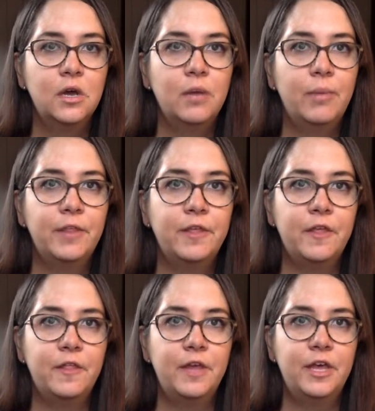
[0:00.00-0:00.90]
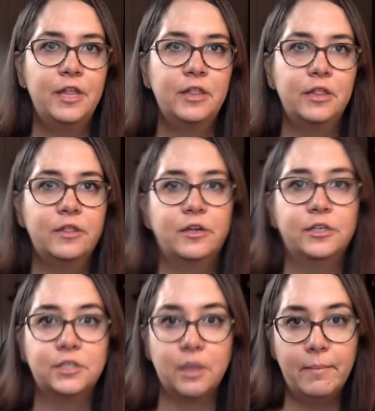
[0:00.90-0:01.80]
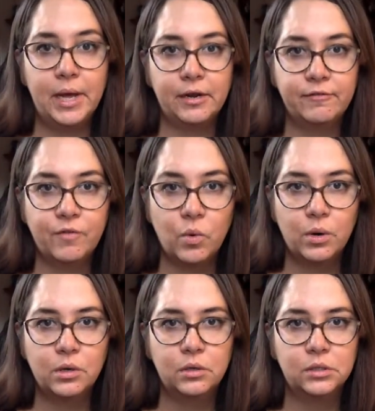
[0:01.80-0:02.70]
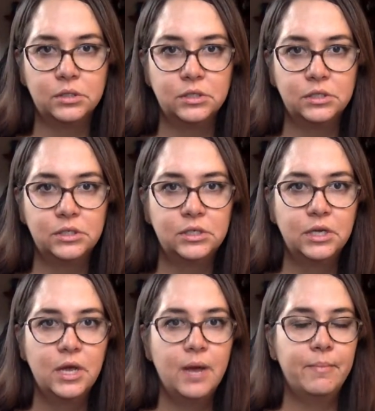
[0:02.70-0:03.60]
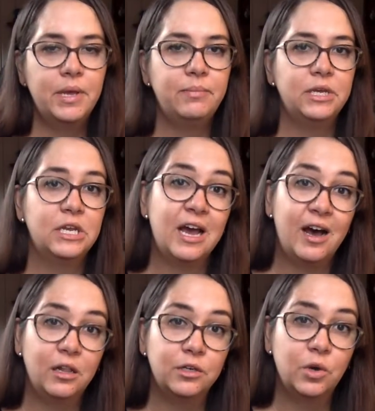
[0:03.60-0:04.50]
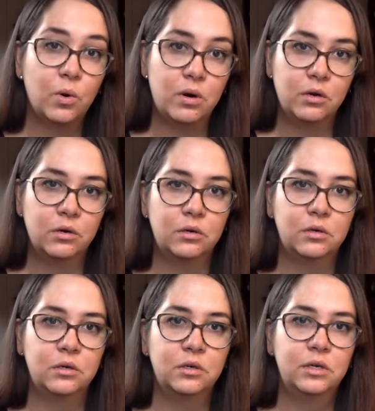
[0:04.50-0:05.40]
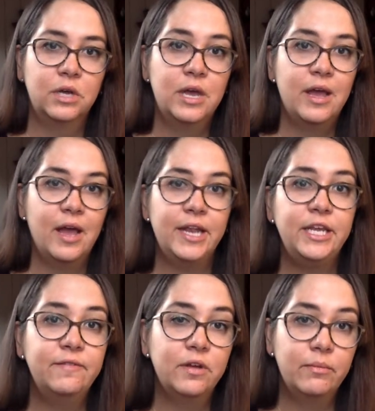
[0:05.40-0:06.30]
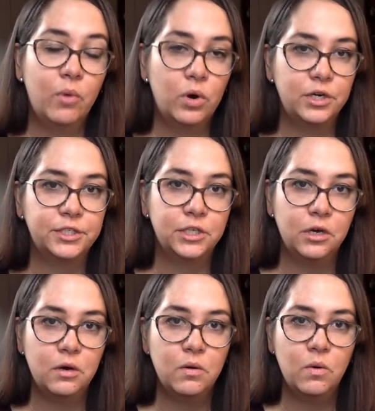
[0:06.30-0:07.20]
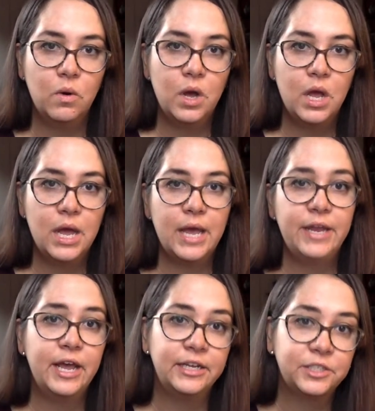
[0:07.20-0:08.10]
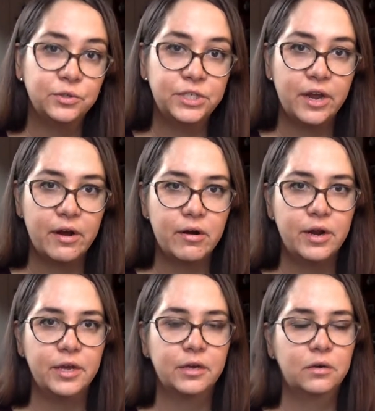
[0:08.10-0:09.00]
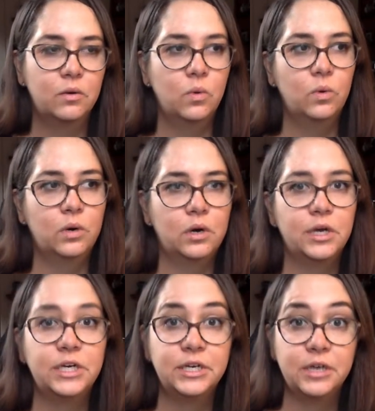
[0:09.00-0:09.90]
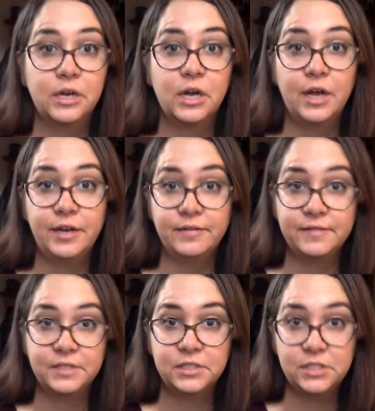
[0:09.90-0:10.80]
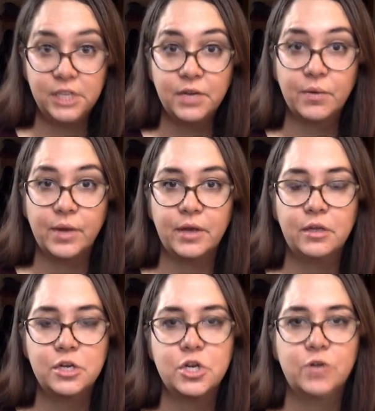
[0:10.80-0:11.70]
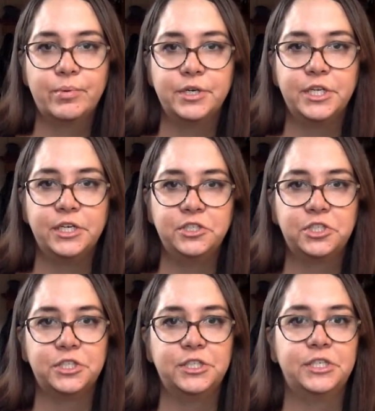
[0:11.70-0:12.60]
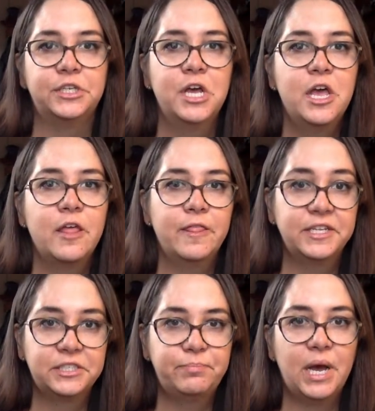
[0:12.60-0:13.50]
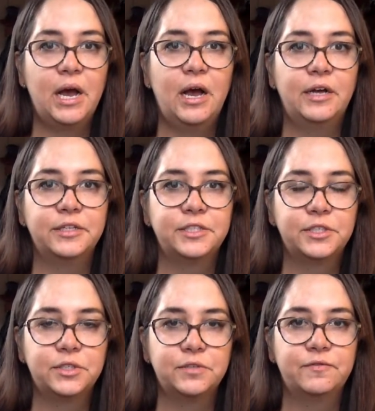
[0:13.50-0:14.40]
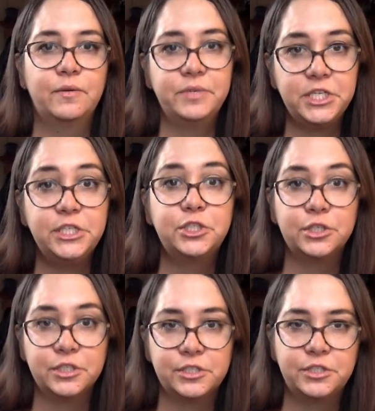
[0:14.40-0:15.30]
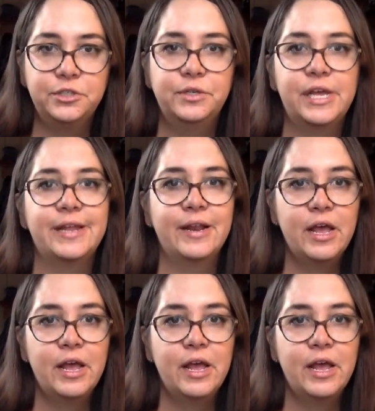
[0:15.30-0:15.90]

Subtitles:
but that then there's a metaphorical, maybe an allegorical, and even more so, an esoteric or a kind of secret interpretation that's passed from teacher to student